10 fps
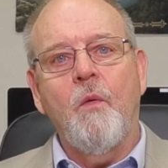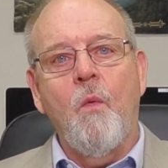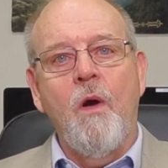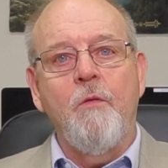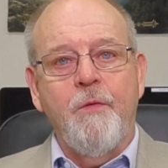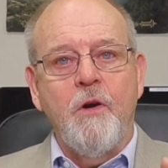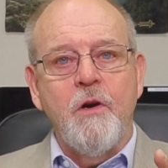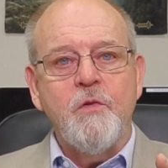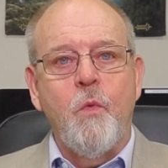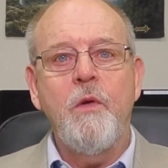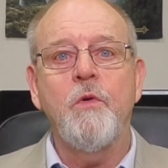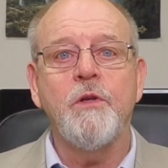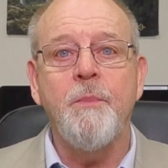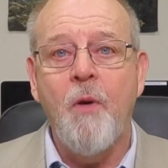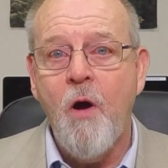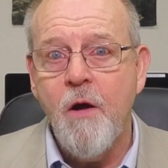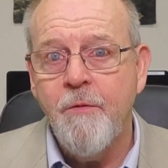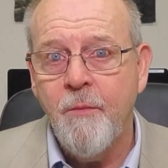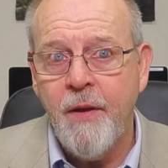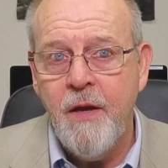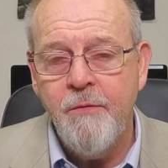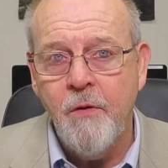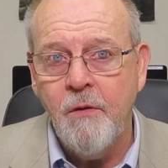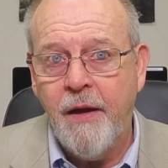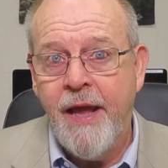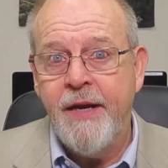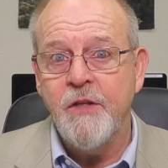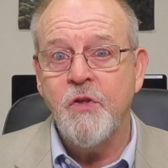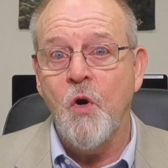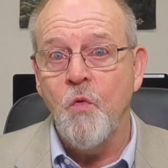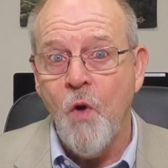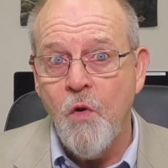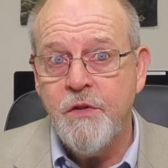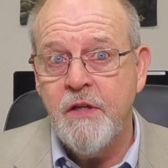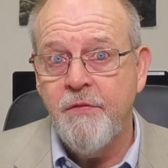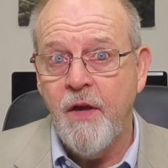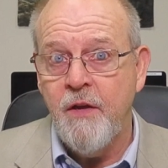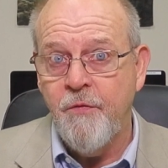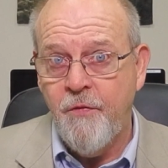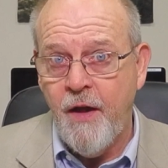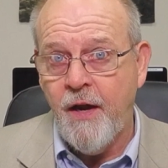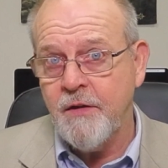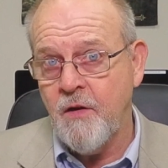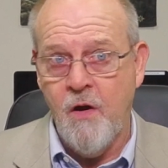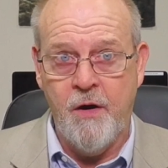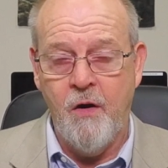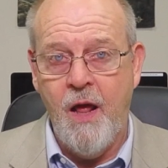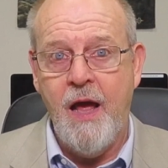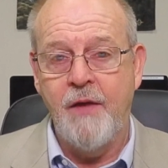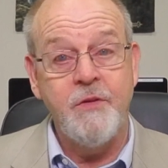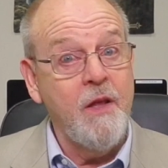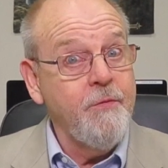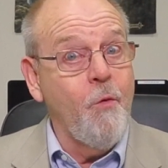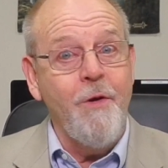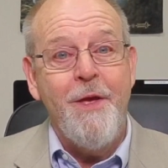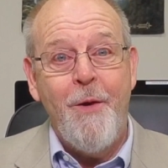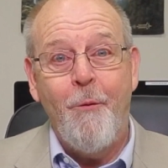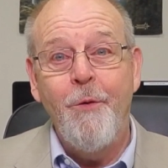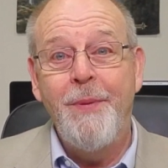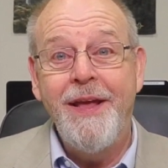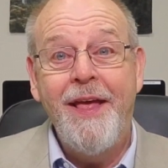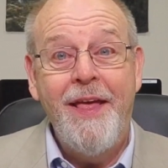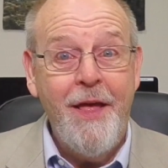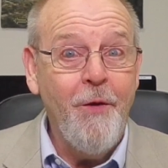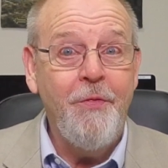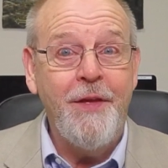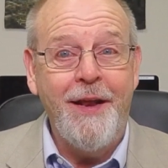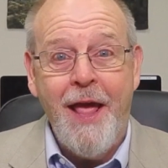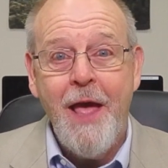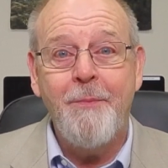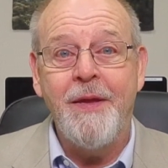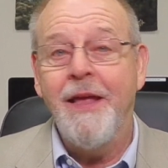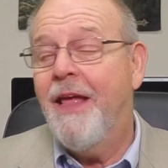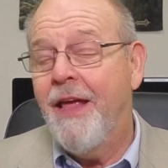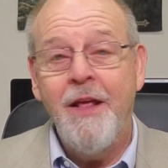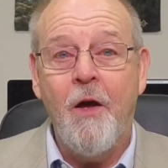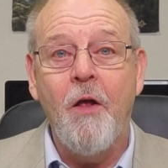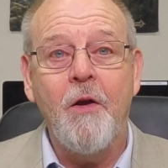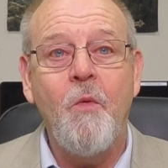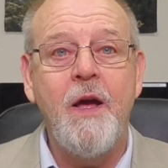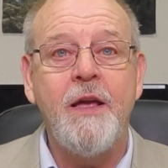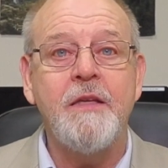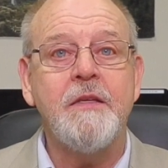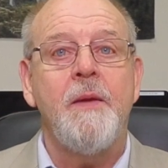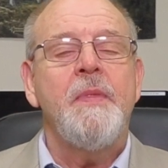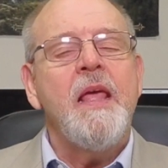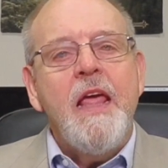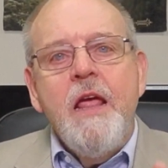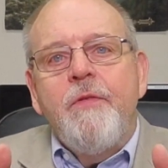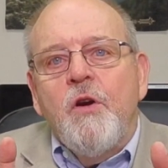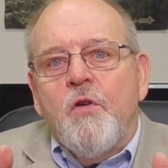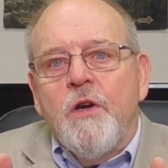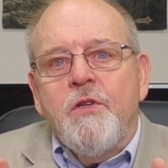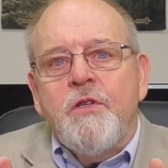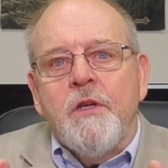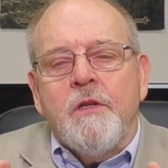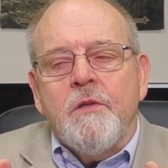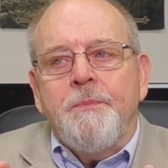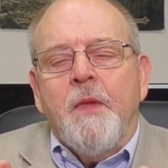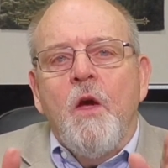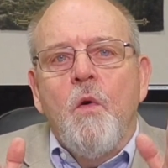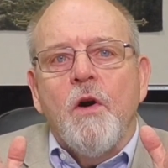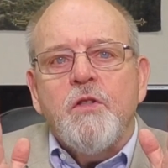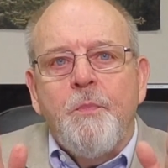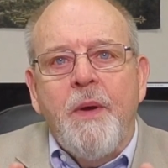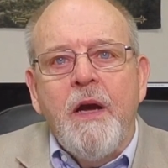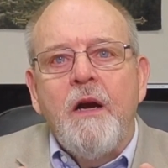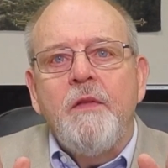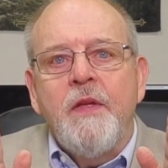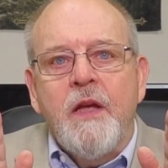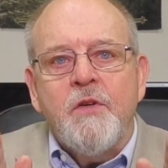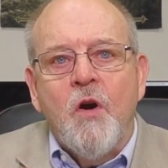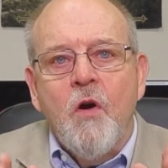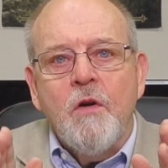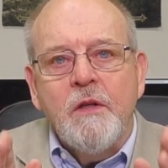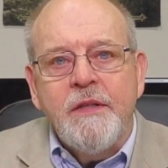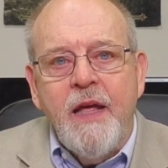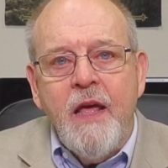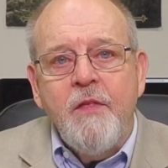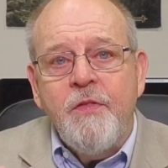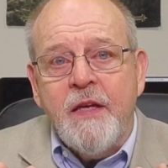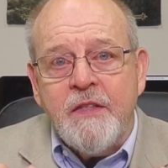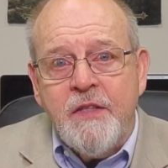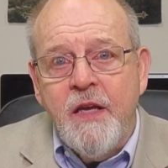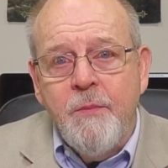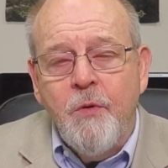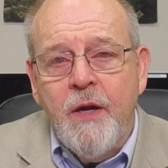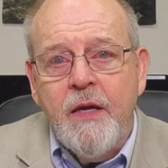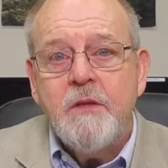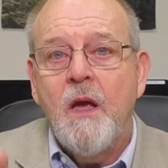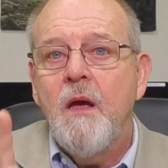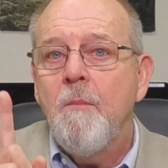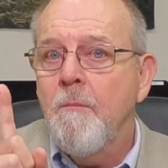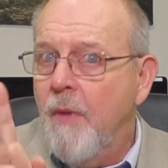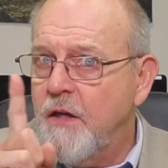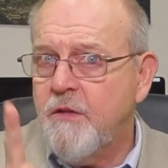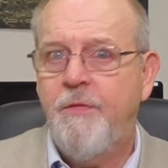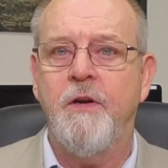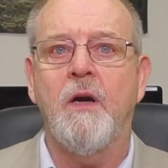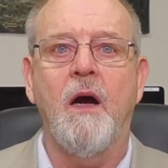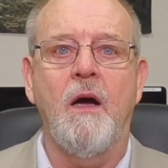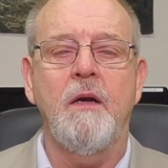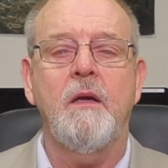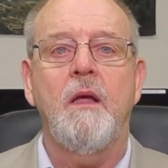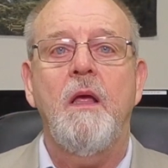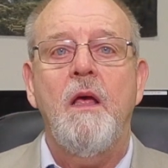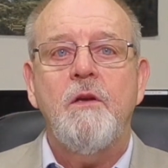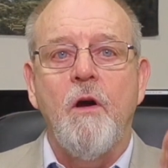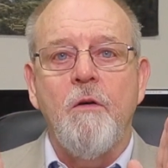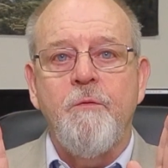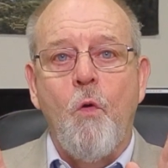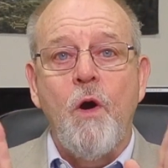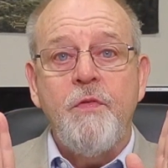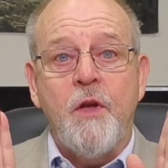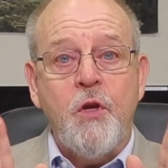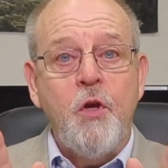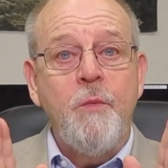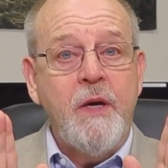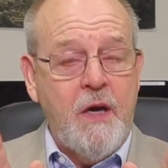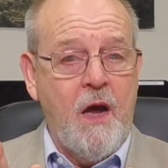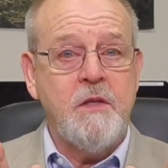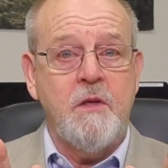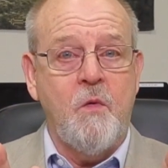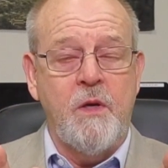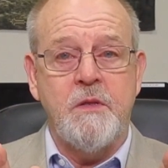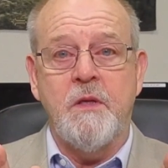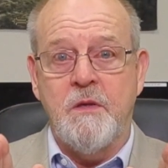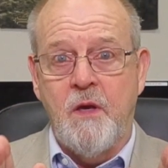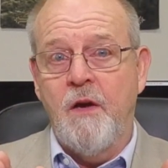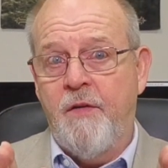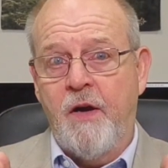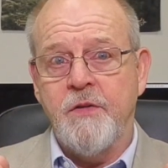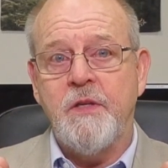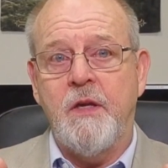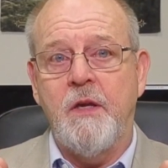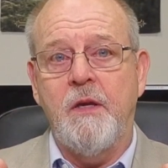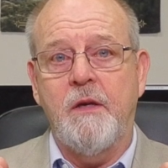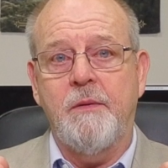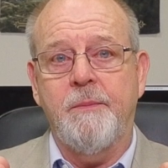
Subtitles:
Well, first, we will depart from evil and its corrosive effects on our lives, and therefore we'll be healthy and happy in all our ways. Even Christians who are spared the eternal death that sin brings must fear God to avoid the human consequences of our sin.